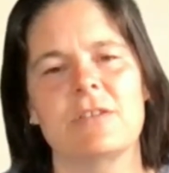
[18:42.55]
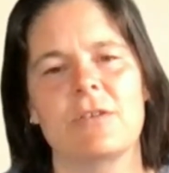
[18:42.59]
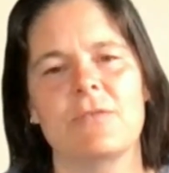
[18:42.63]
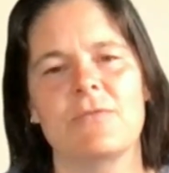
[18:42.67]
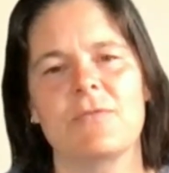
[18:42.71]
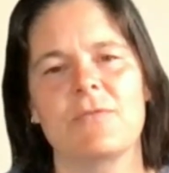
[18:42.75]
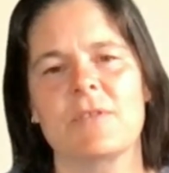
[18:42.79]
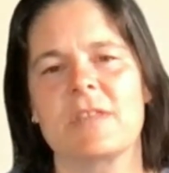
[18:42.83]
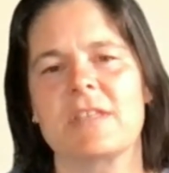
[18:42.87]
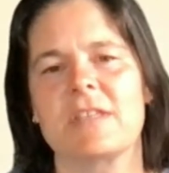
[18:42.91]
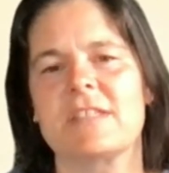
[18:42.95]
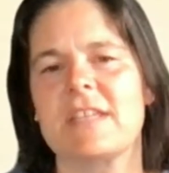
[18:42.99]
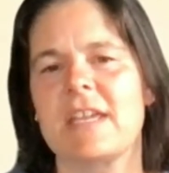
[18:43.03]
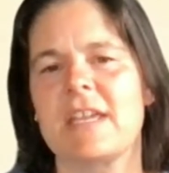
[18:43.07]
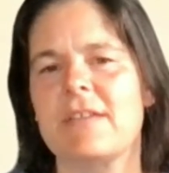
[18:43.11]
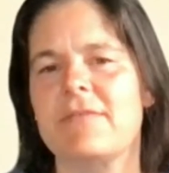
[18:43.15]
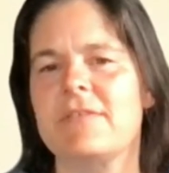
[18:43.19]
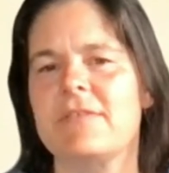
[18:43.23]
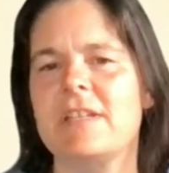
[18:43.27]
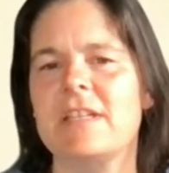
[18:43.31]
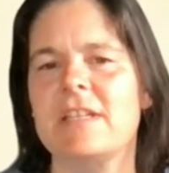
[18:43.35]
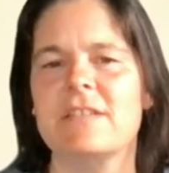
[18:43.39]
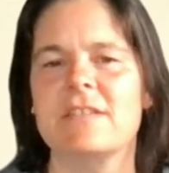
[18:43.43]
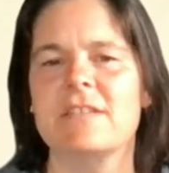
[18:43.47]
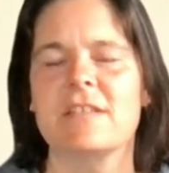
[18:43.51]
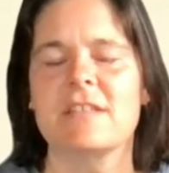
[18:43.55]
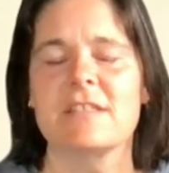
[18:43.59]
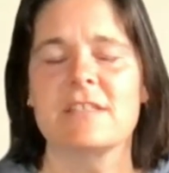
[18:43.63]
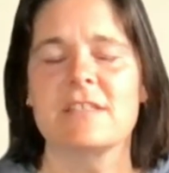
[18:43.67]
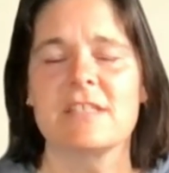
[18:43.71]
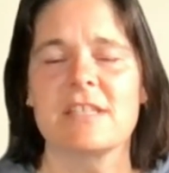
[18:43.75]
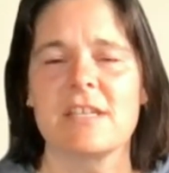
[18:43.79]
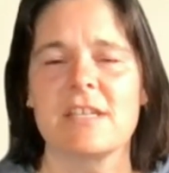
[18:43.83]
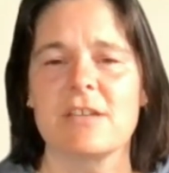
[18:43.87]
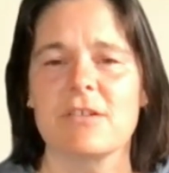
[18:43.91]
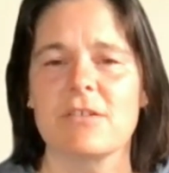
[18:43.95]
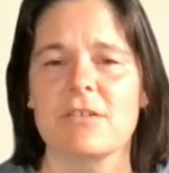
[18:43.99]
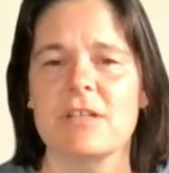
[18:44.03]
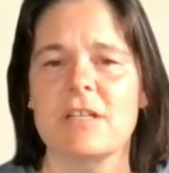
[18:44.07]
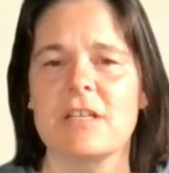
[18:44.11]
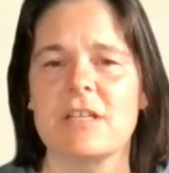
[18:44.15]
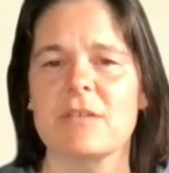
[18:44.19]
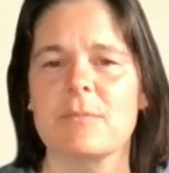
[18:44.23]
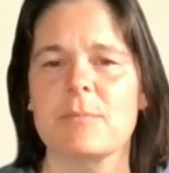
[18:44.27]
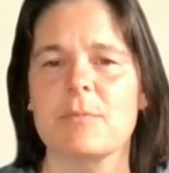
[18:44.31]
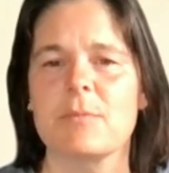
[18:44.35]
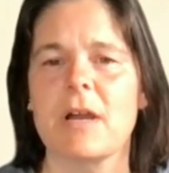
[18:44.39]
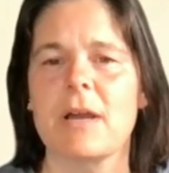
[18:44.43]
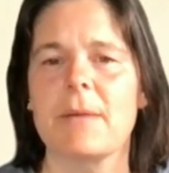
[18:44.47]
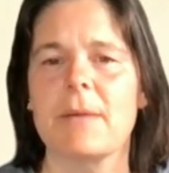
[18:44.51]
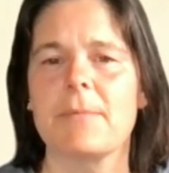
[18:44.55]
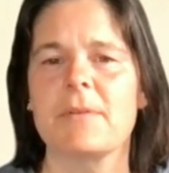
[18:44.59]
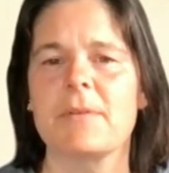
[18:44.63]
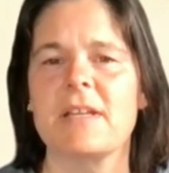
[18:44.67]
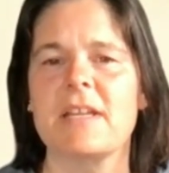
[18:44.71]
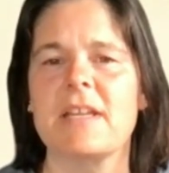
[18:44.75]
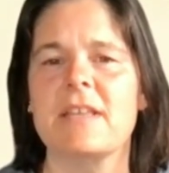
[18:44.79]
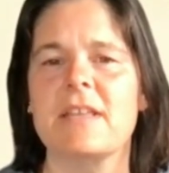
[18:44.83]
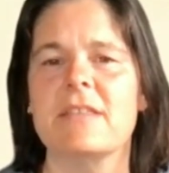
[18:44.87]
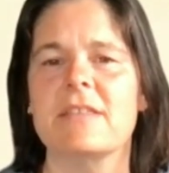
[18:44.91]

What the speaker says: for the safety and the security of the property,